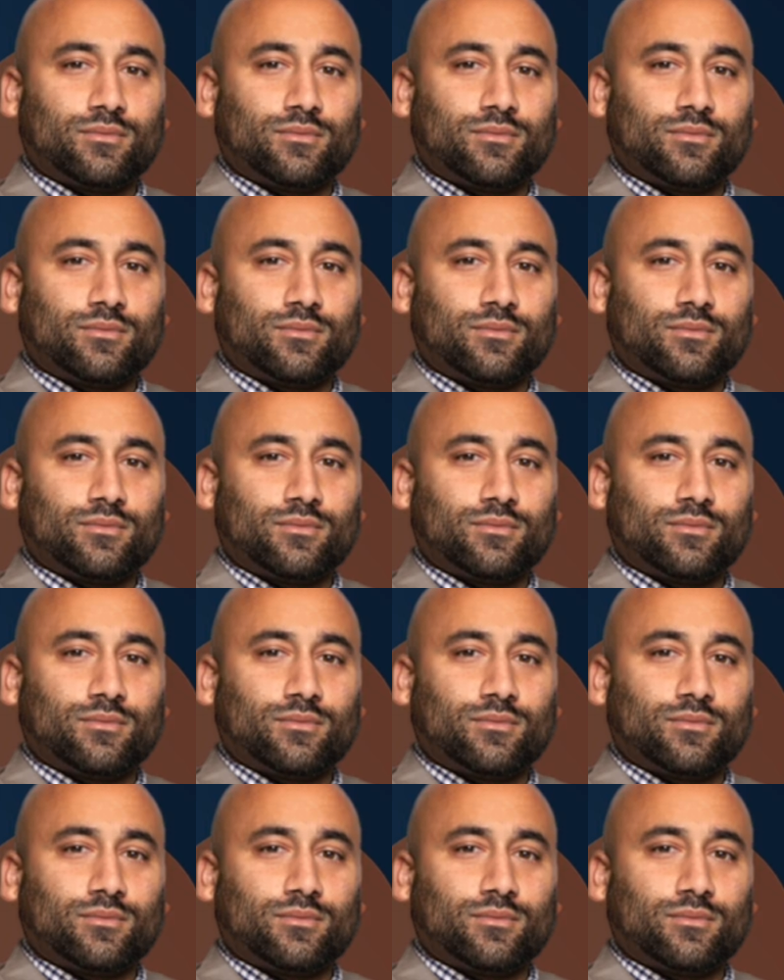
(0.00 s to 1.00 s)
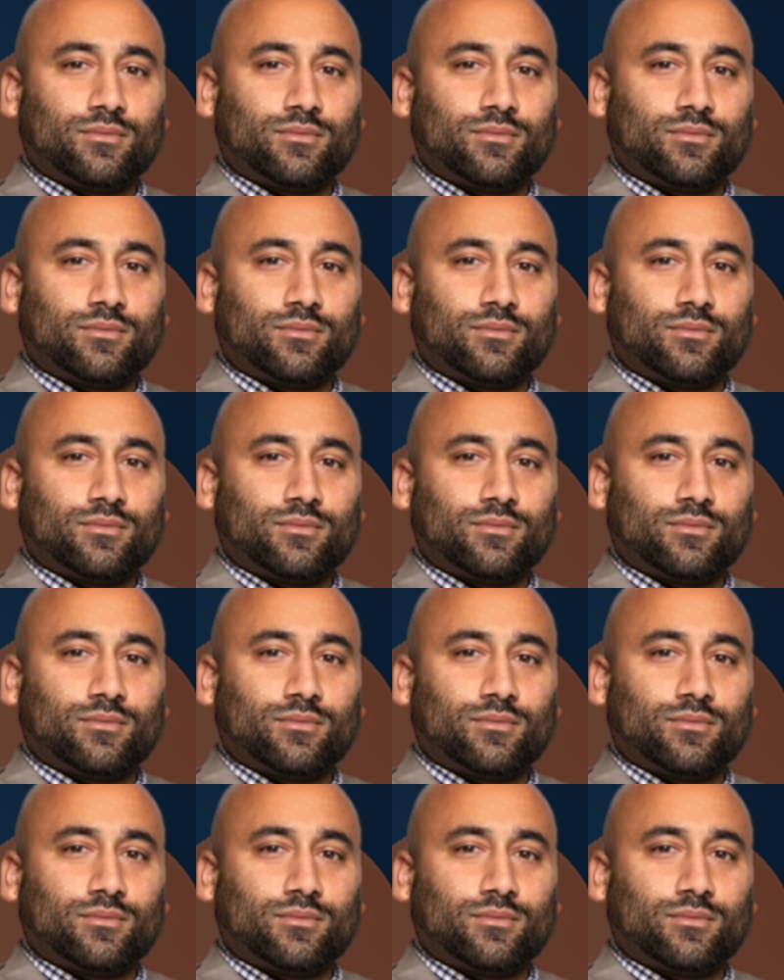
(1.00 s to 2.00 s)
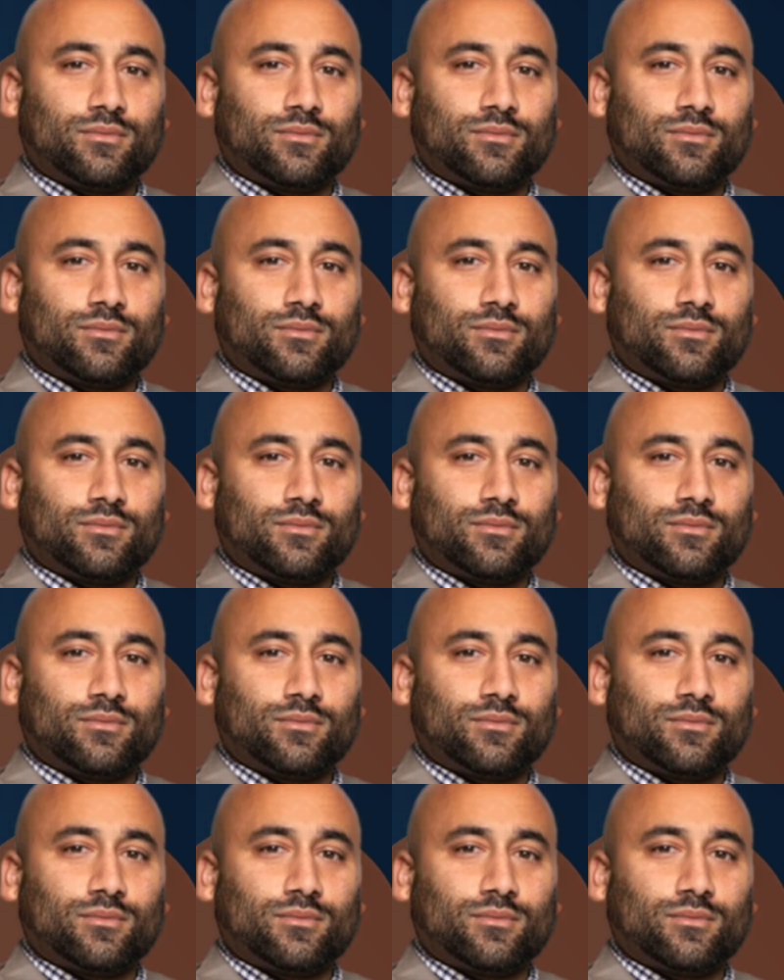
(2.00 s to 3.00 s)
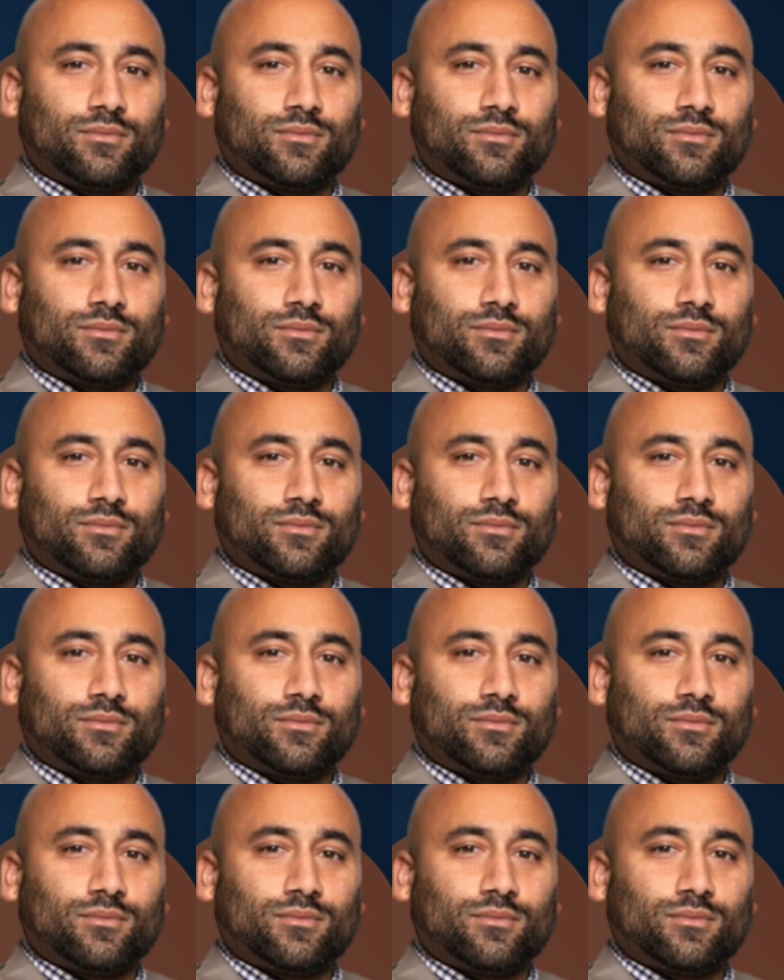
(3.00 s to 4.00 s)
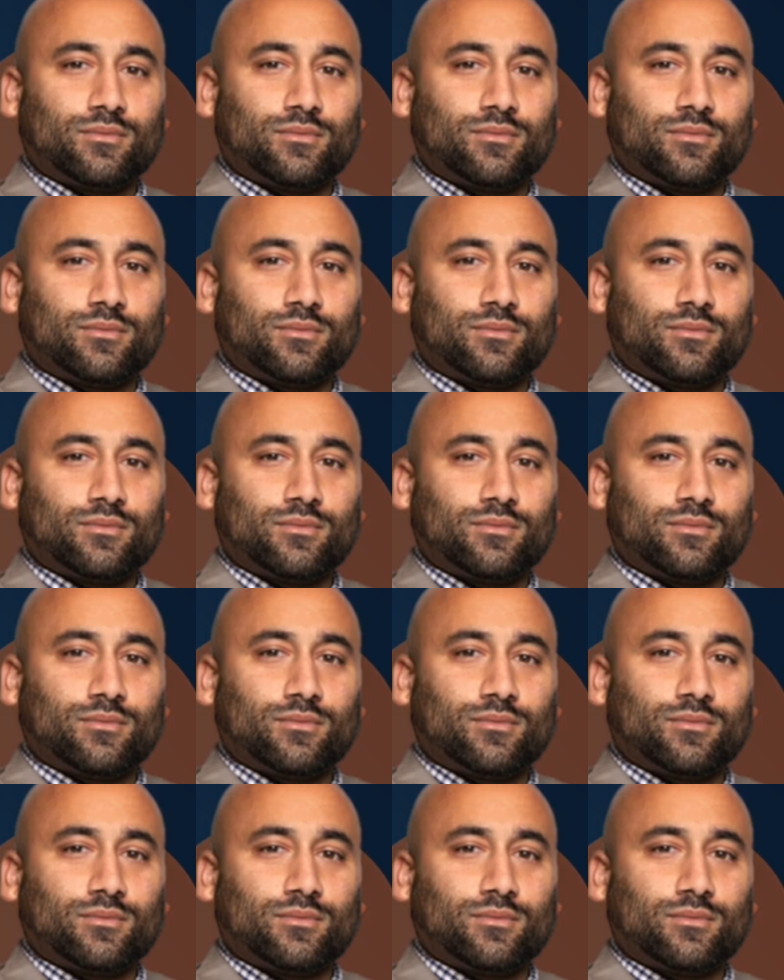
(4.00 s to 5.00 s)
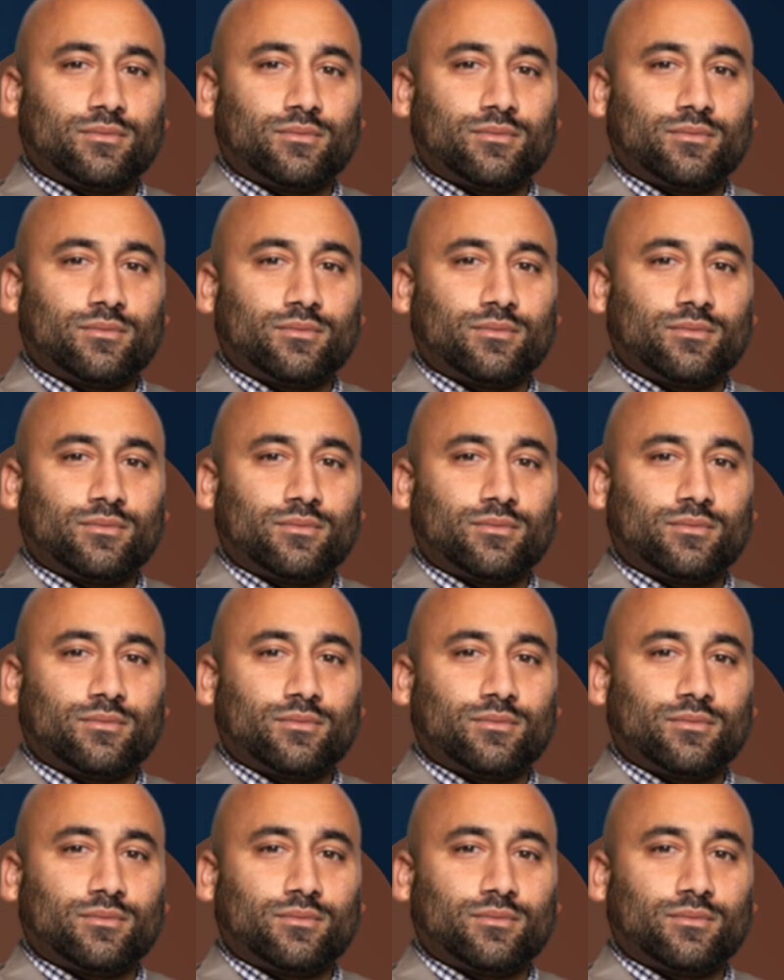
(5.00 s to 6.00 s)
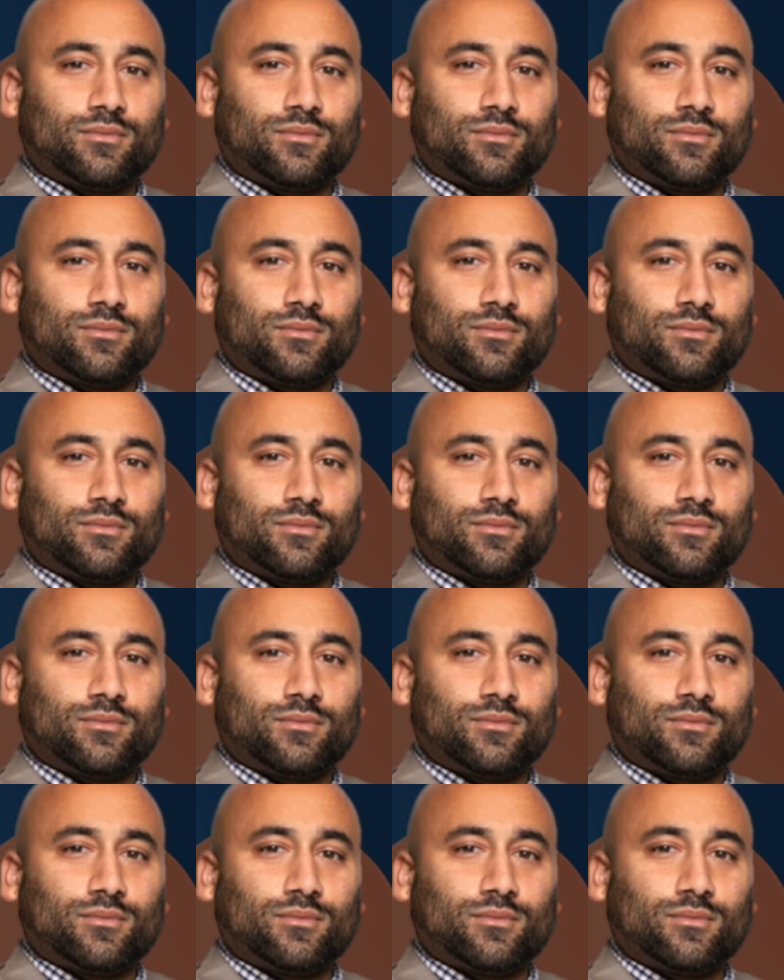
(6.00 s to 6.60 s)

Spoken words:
This is a still picture; no speech is visible.